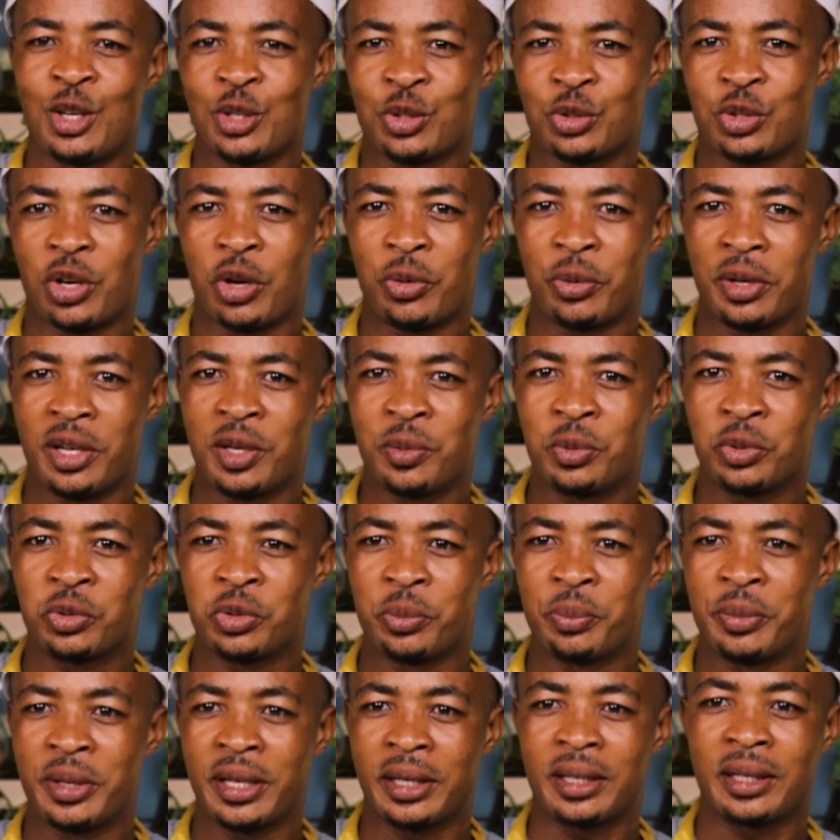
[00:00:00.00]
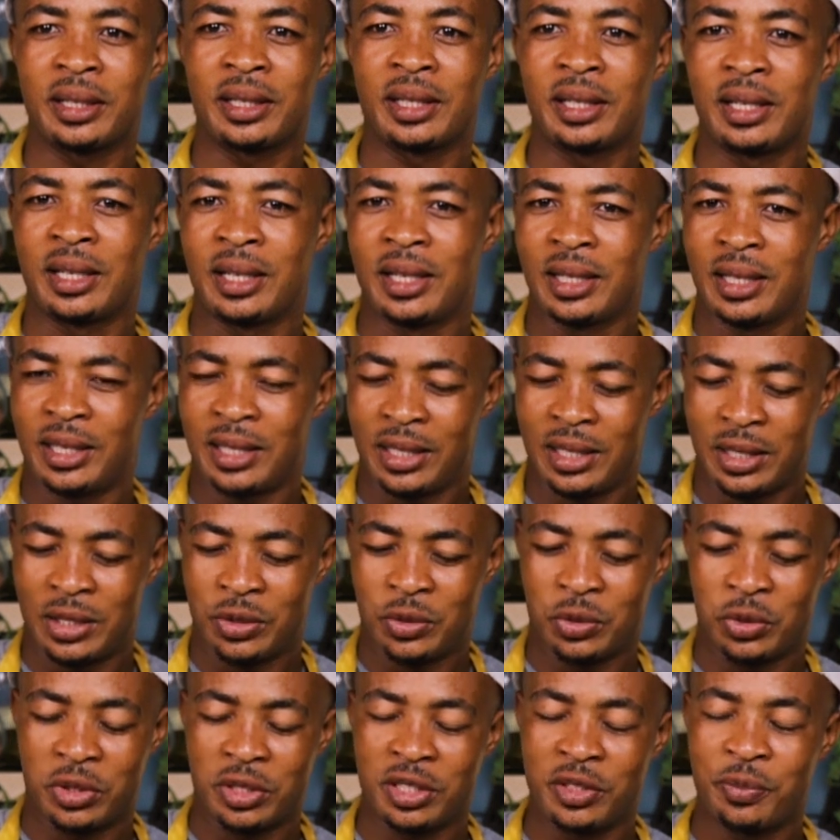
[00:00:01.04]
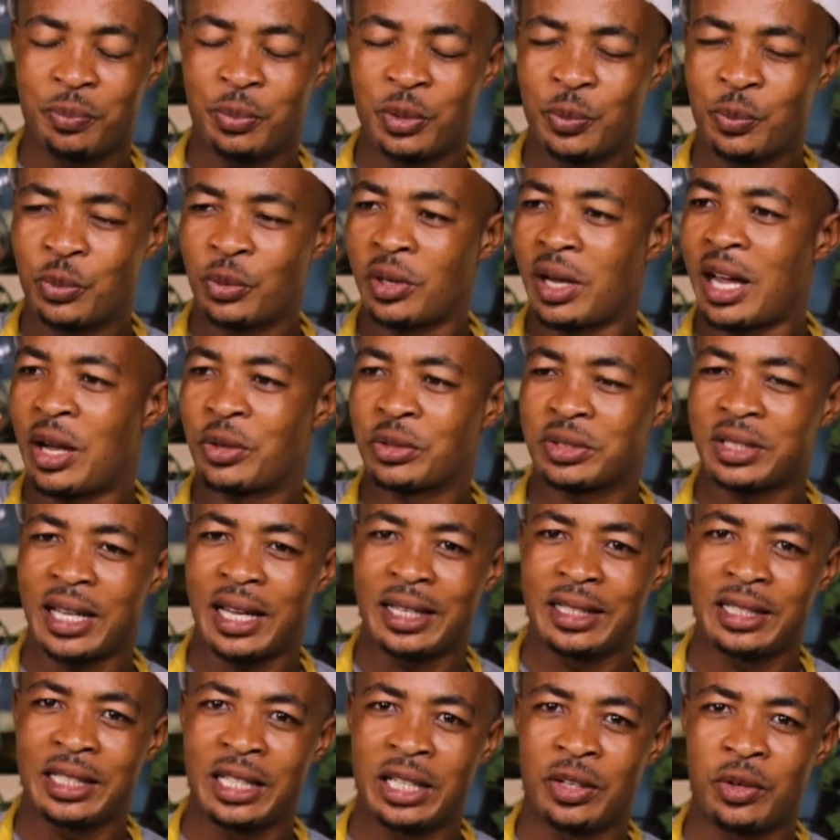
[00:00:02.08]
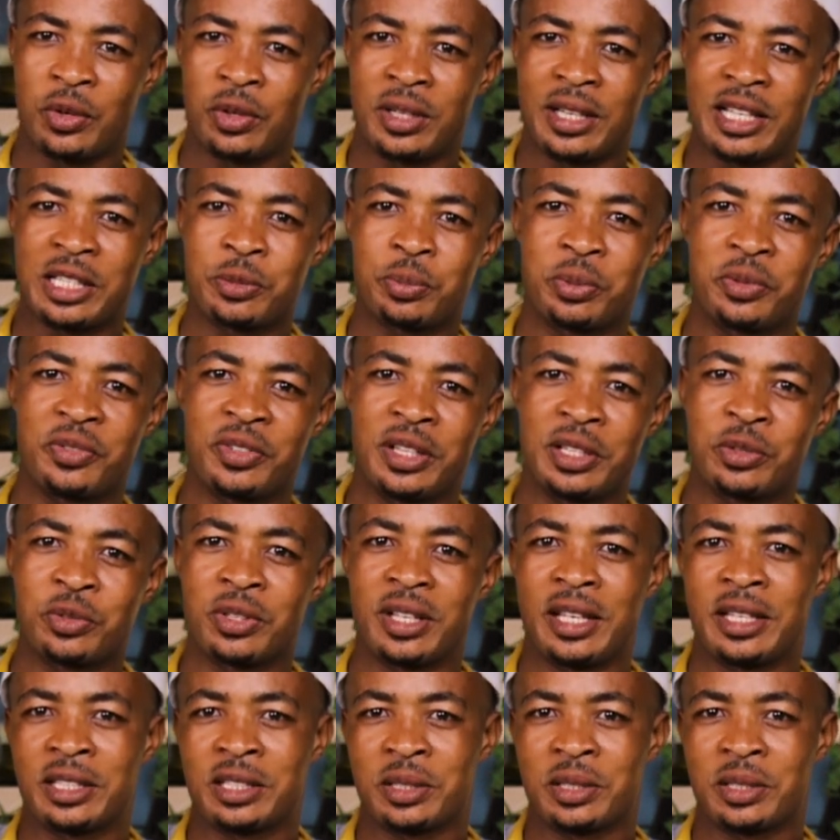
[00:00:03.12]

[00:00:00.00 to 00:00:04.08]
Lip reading: so we're able to give people outside there or less privileged a